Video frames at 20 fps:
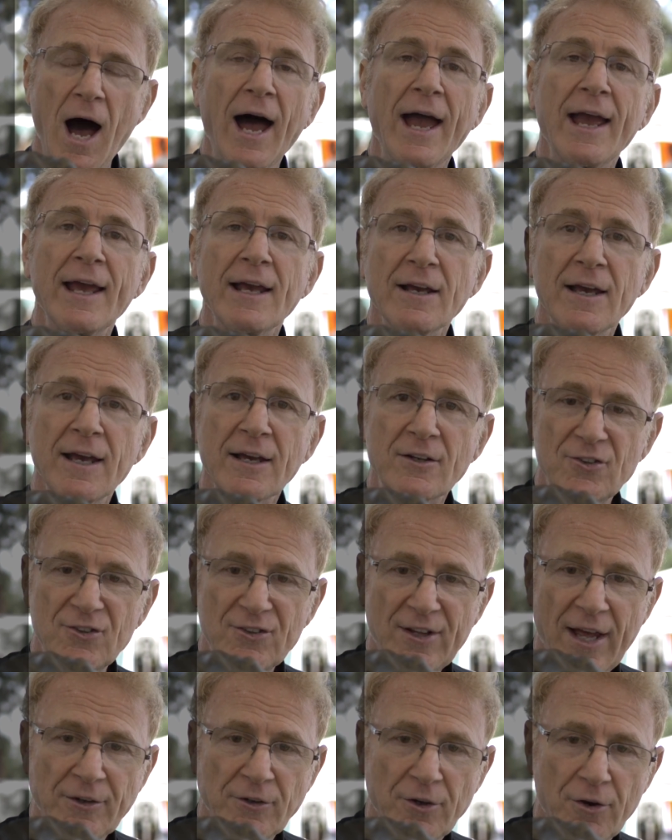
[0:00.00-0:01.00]
I
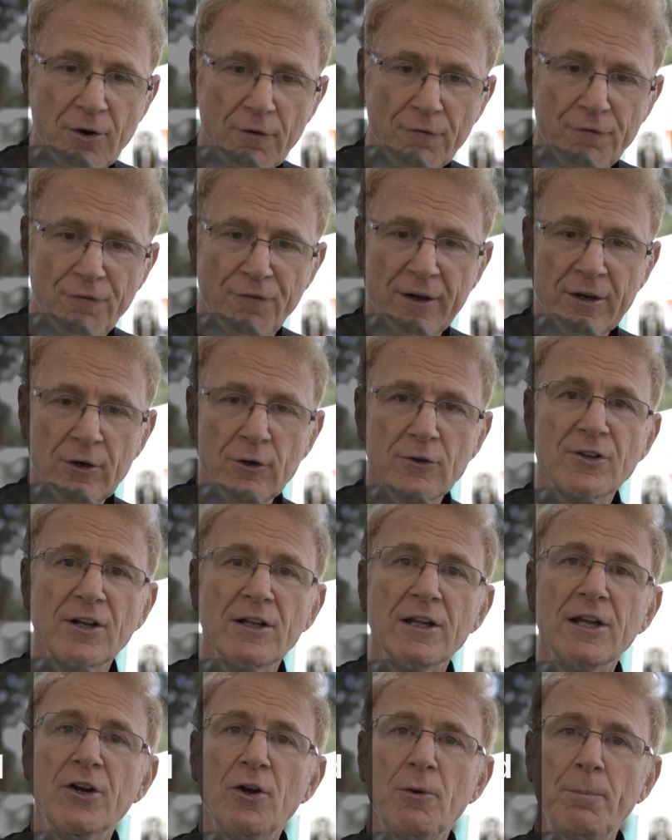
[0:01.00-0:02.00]
extended her fingers a
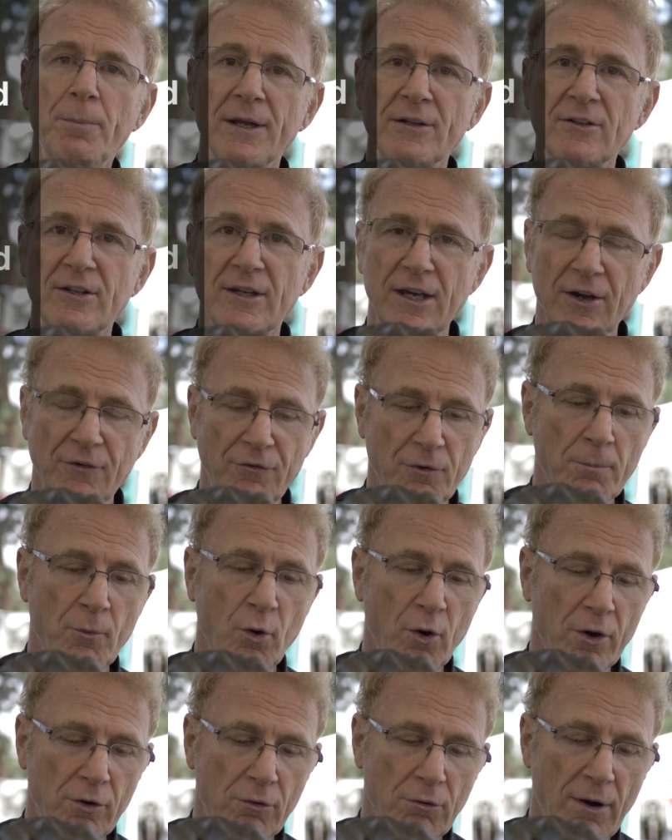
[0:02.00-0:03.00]
little bit to give her
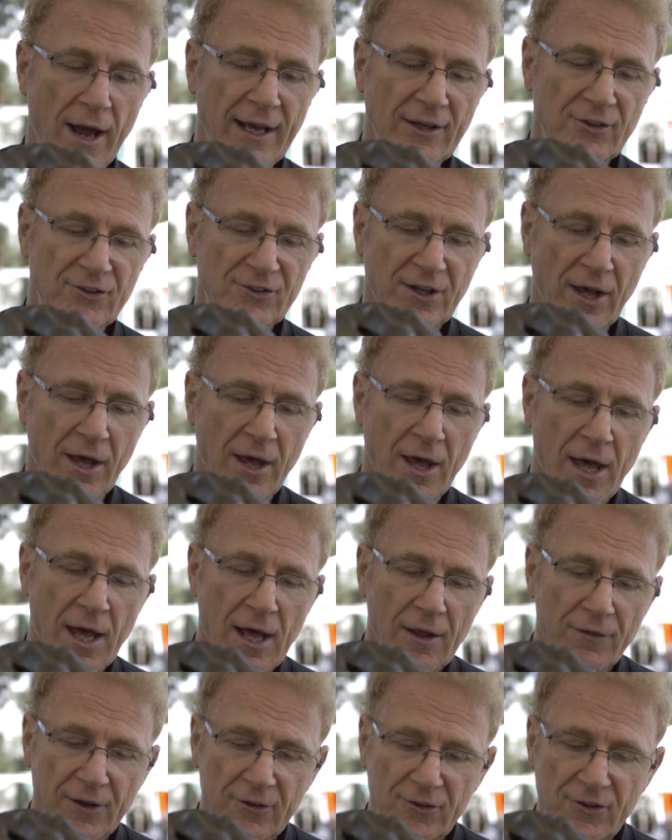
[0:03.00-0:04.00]
more grace.
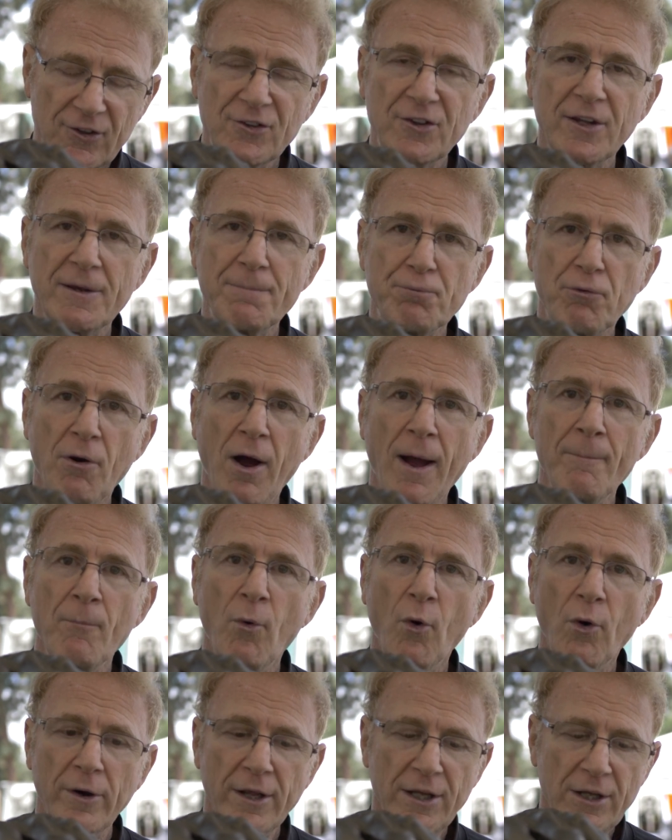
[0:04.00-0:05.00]
This is the
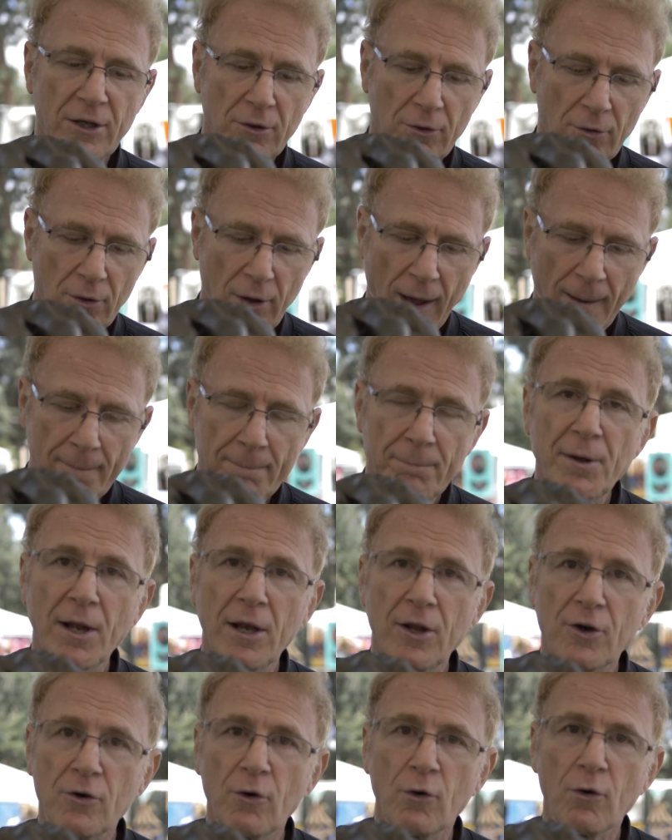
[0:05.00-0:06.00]
primordial
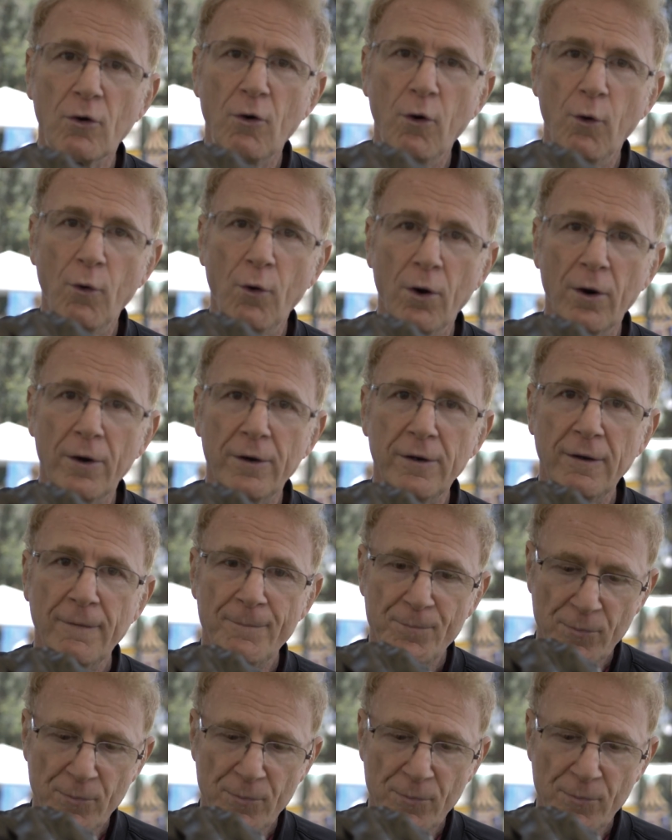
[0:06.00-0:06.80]
umbilical cord